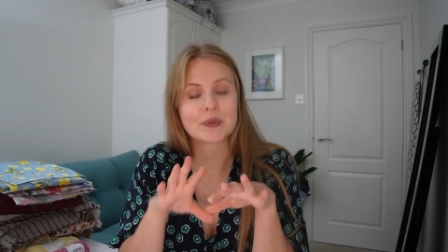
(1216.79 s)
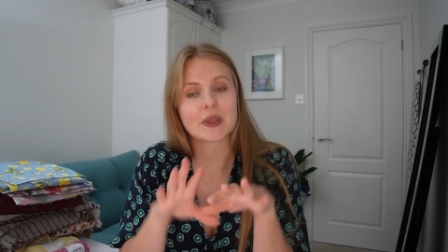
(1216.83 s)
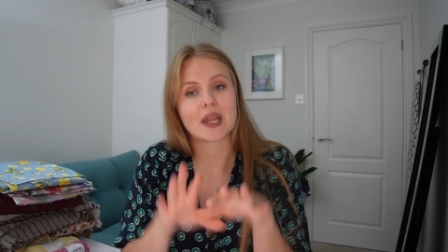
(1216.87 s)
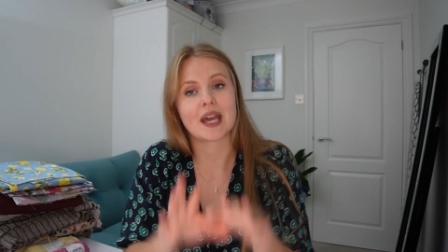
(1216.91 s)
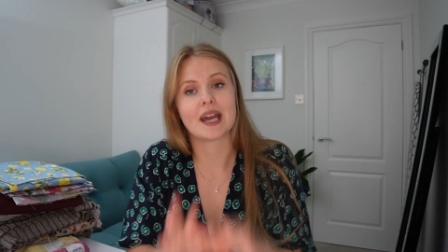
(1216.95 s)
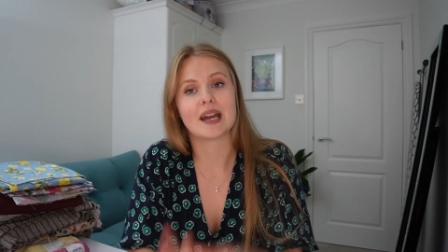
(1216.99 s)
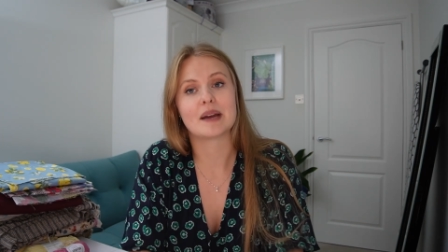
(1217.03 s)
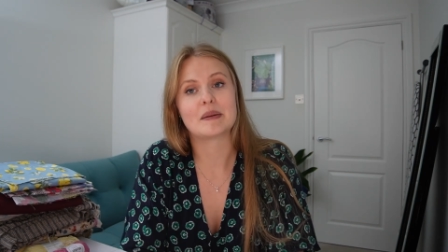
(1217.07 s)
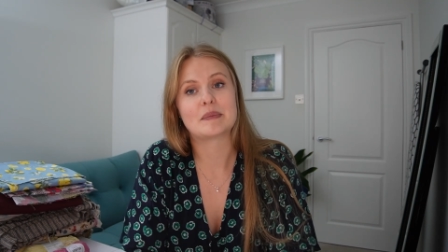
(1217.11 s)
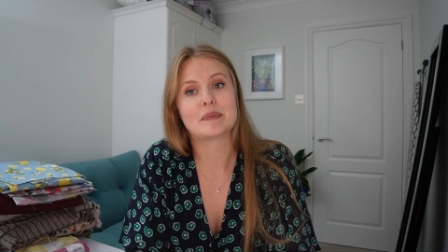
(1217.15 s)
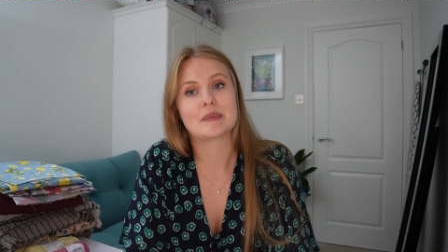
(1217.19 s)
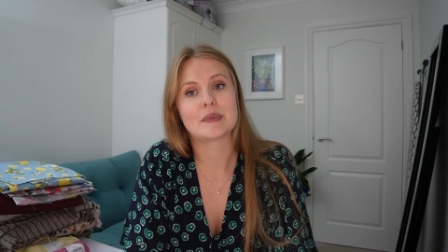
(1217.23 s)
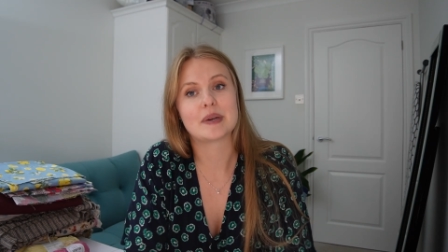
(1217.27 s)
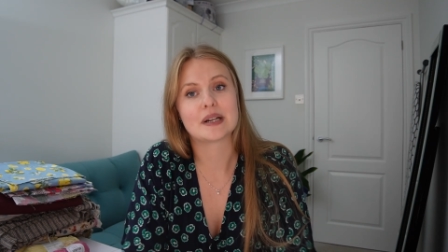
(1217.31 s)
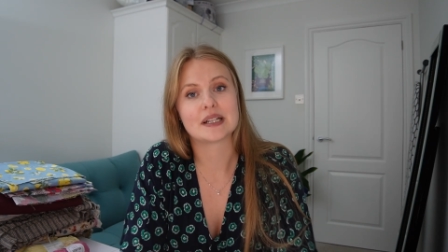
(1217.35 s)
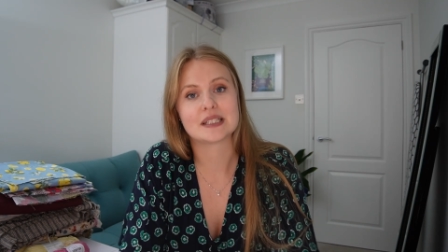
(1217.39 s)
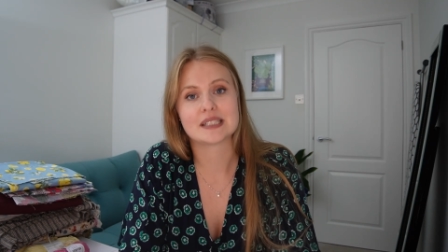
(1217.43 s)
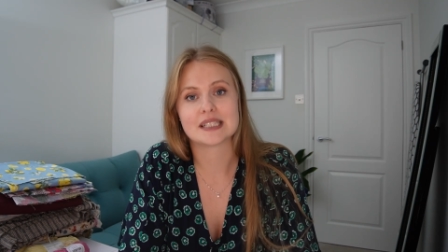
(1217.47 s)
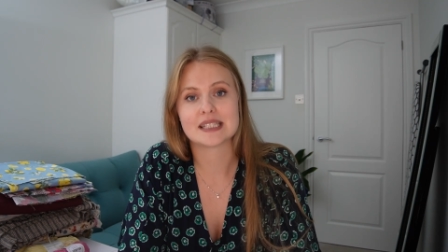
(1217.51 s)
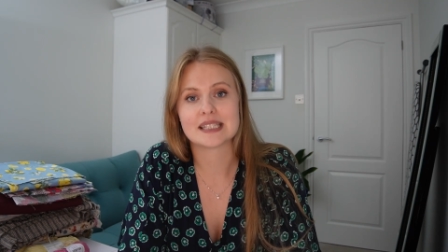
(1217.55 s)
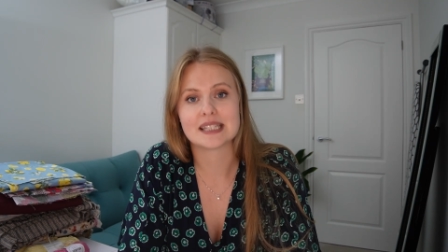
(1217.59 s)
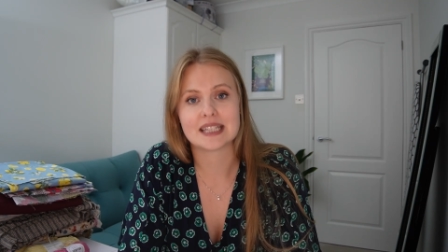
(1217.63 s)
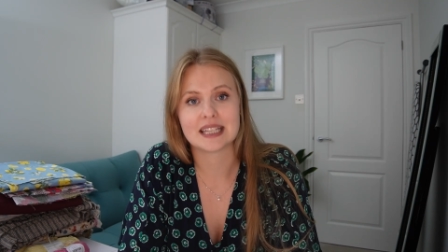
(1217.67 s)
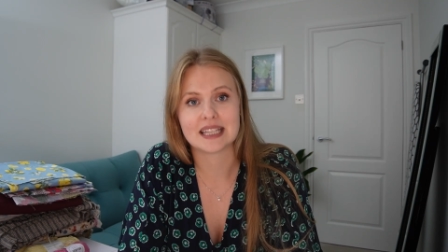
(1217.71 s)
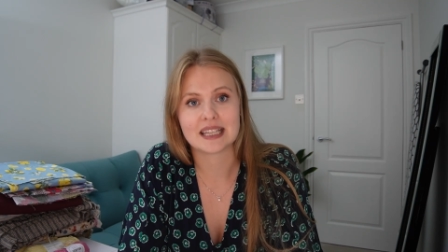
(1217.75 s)
I
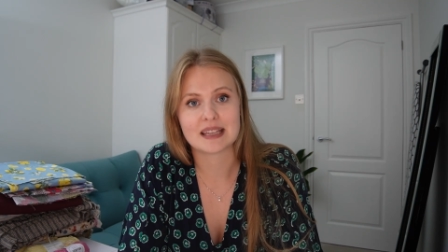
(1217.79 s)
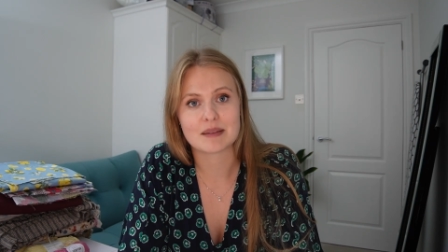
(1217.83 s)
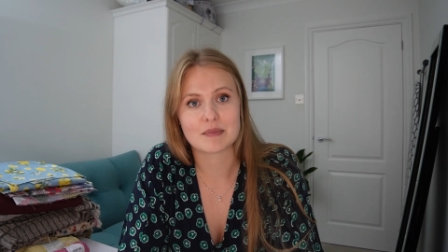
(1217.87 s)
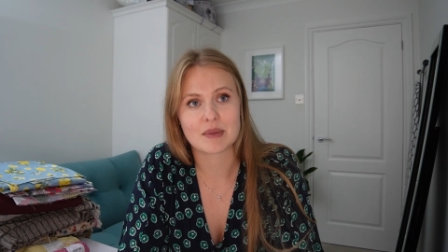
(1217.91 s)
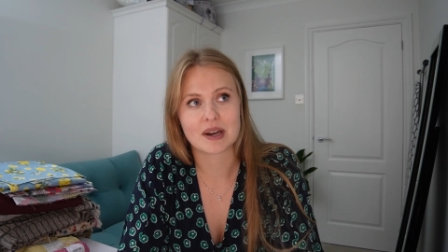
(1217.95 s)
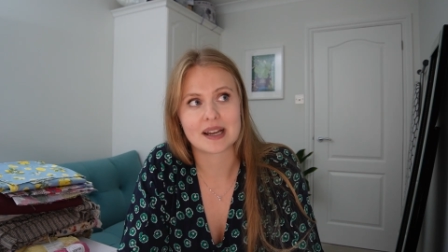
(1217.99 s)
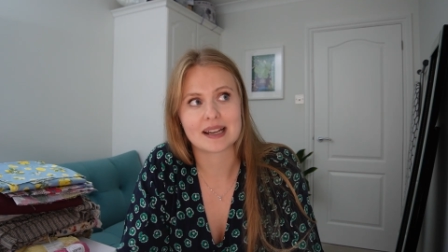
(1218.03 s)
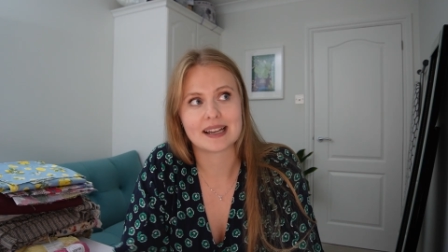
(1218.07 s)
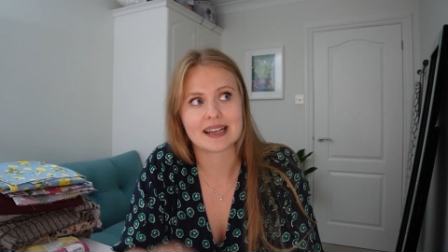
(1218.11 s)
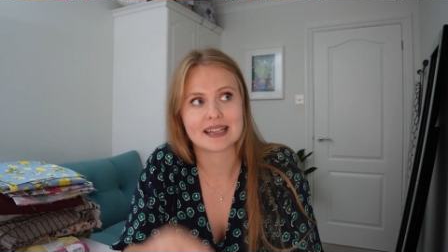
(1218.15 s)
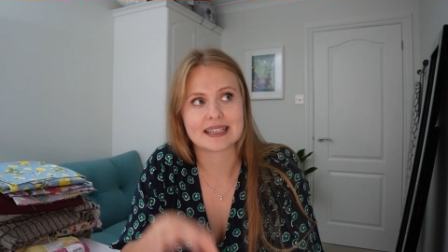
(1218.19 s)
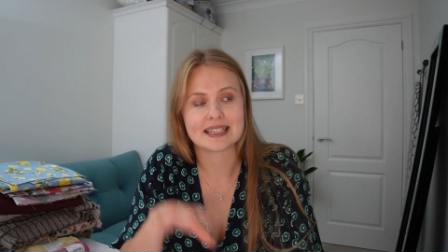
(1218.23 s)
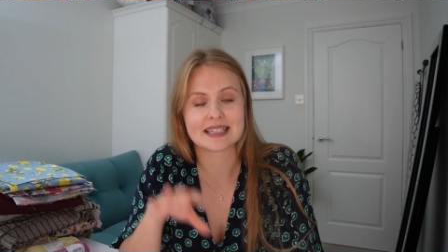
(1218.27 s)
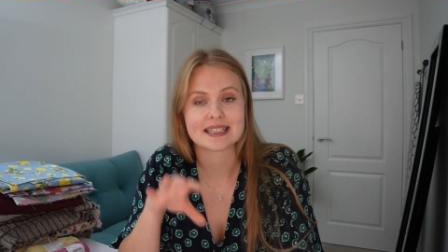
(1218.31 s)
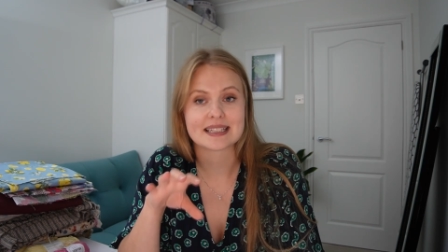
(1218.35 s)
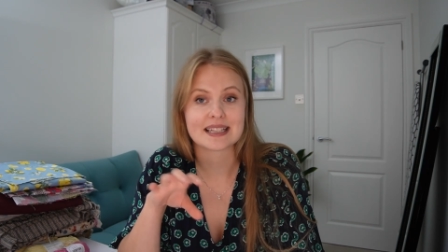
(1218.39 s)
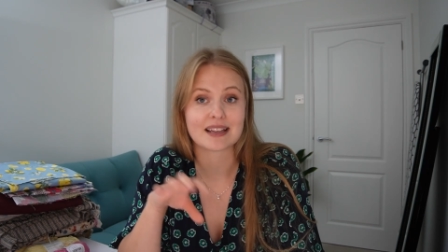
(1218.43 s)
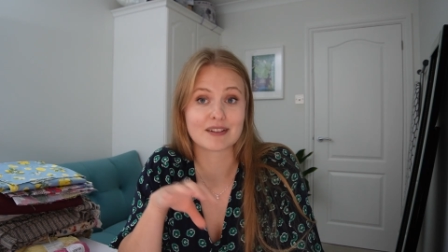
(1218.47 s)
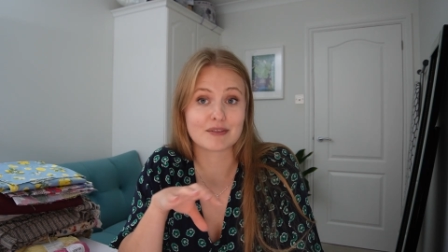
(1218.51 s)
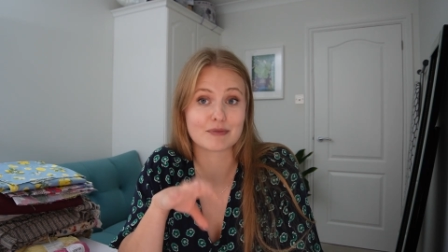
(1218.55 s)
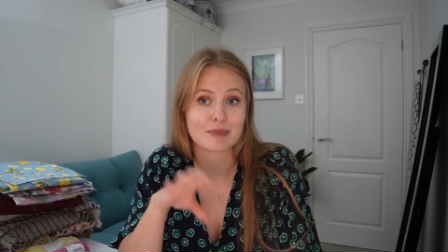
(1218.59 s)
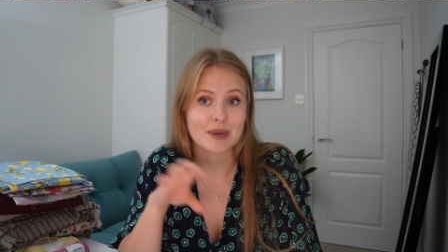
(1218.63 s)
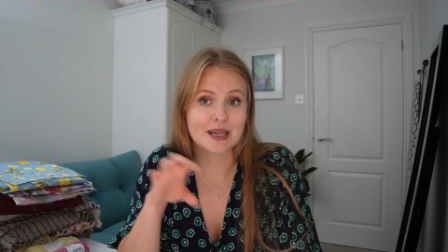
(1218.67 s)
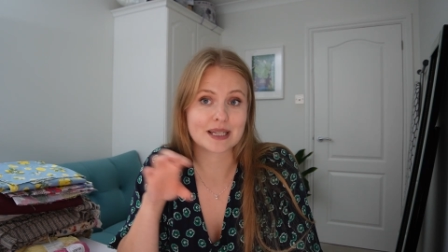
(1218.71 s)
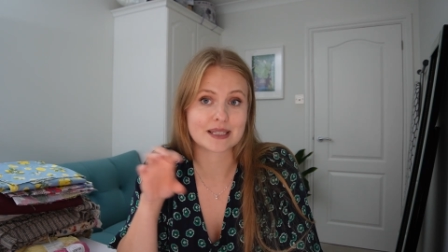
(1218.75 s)
just think it might lend
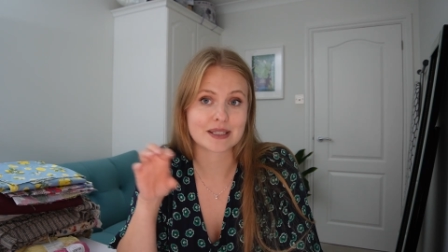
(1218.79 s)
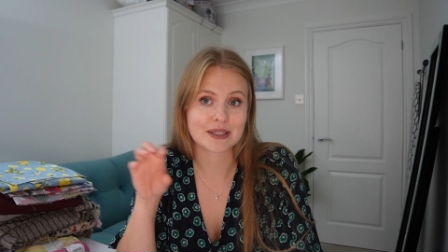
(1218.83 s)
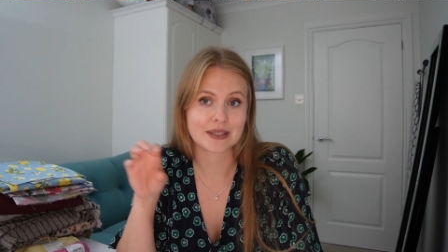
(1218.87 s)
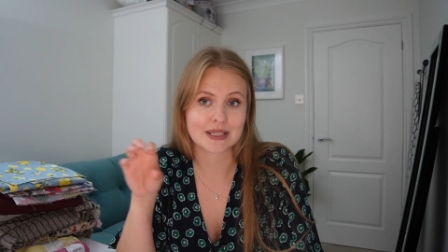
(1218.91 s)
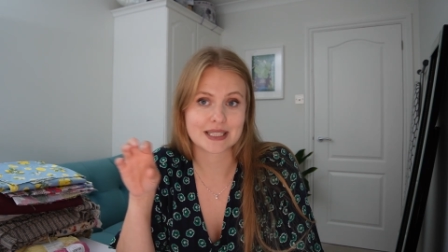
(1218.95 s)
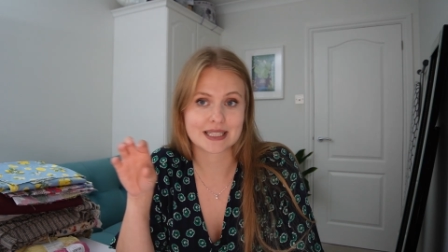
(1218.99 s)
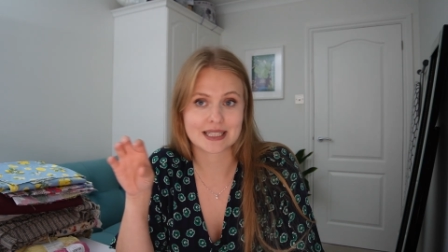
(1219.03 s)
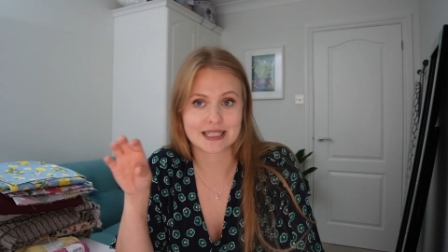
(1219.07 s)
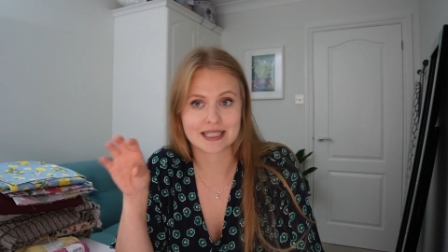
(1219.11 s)
itself better as